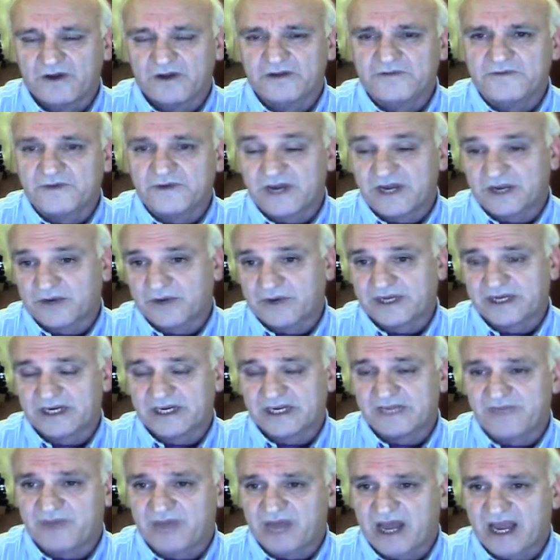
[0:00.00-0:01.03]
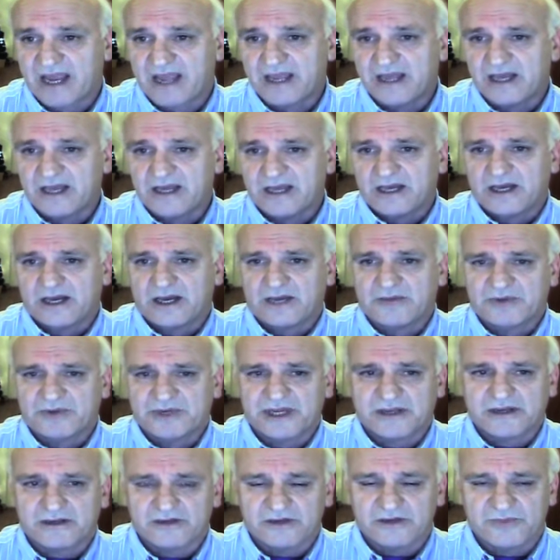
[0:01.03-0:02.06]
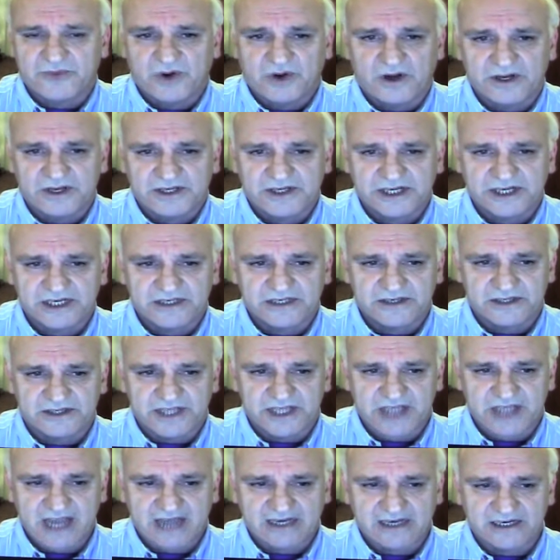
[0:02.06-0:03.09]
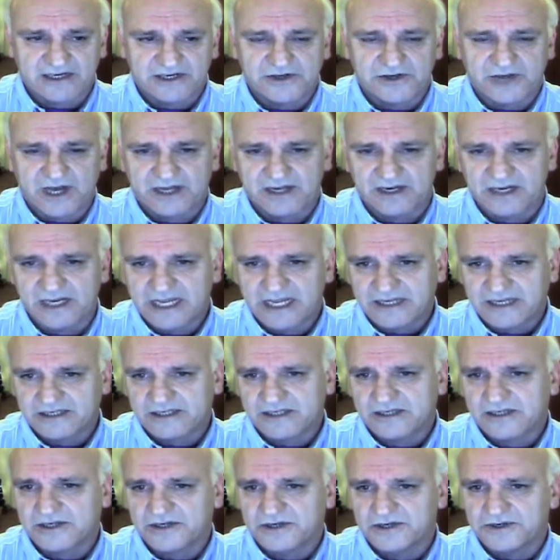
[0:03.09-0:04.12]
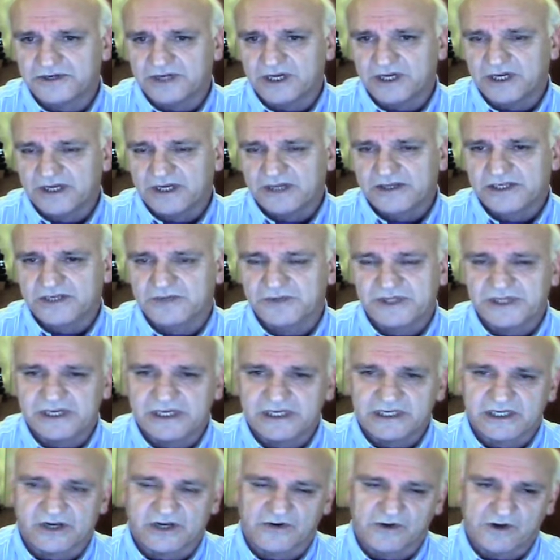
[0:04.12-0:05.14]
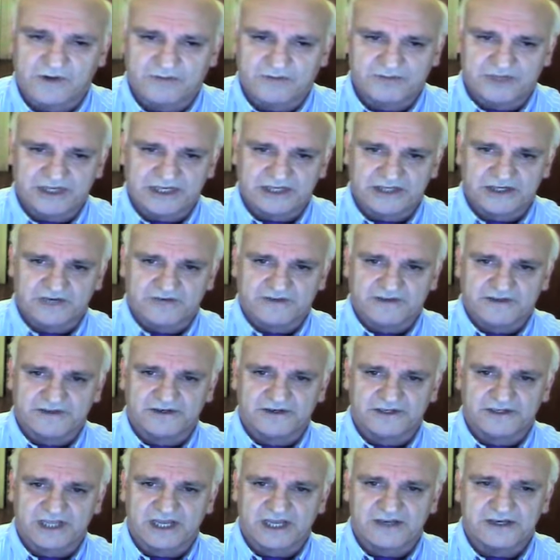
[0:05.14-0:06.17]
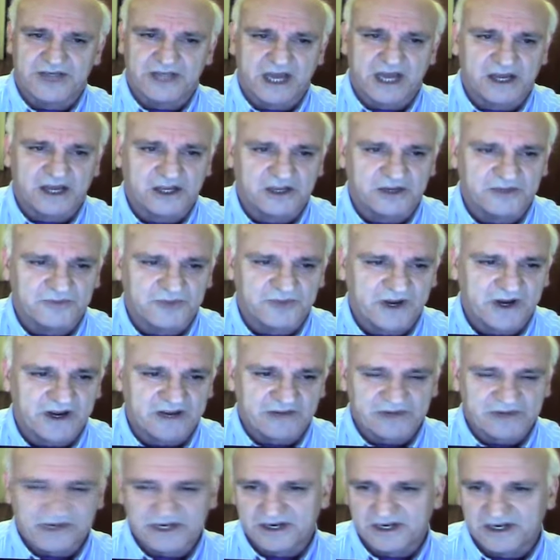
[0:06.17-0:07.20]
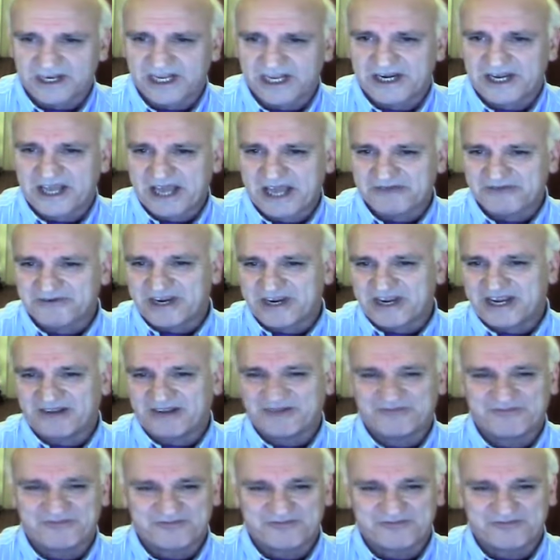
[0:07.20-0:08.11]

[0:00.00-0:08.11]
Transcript: very quickly by a particular politician on the island who had links to some of these corrupt police officers, then comparing me to Lenny Henry.